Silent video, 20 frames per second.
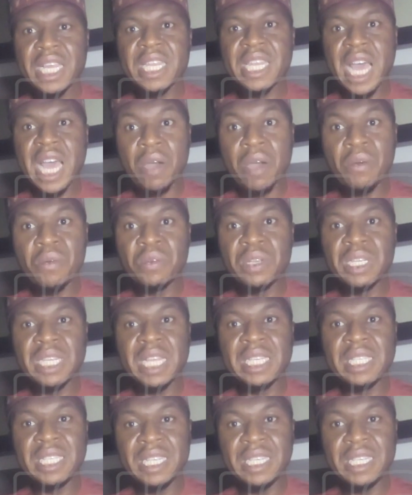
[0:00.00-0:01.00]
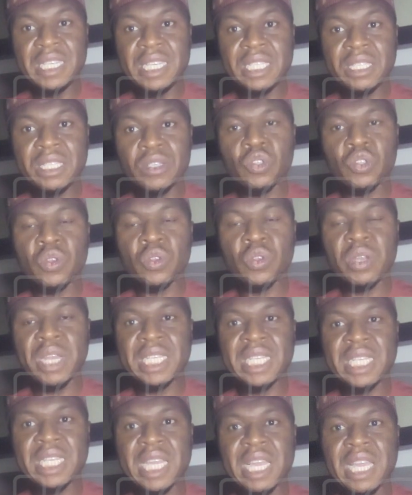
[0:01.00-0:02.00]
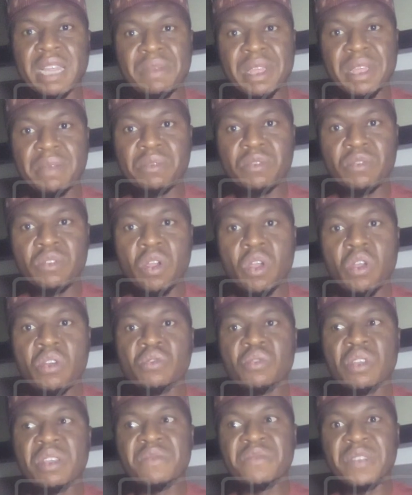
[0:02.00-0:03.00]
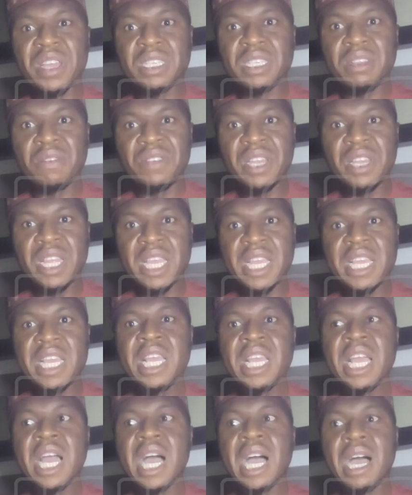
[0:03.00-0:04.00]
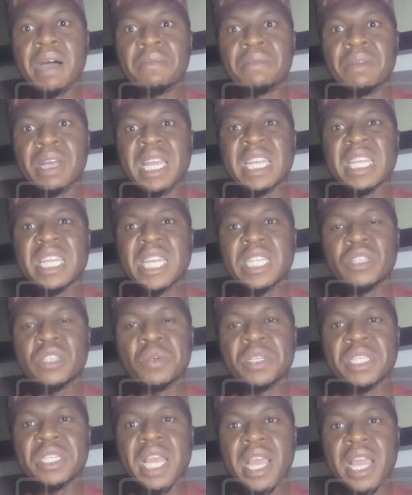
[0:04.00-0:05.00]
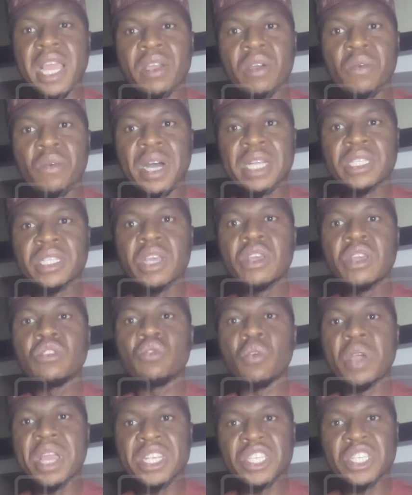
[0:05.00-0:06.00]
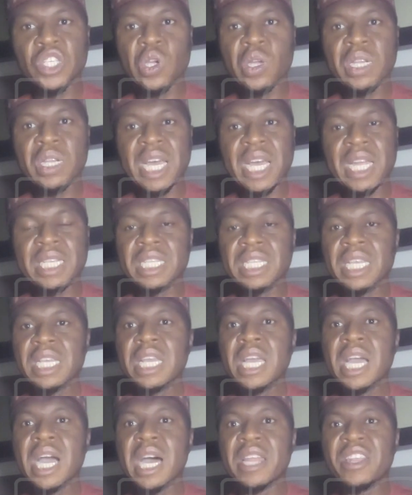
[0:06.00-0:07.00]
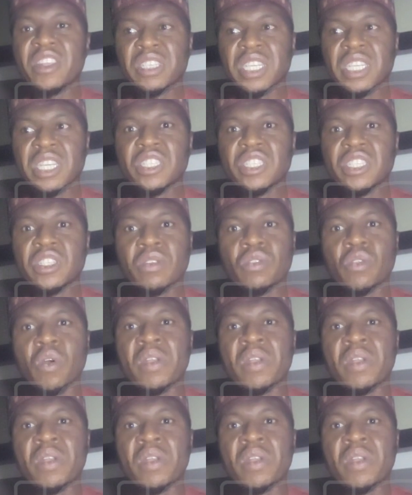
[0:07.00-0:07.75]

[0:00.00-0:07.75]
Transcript: Now, they did this so that they can be able to effectively engage with ECOWAS to ensure that nothing is.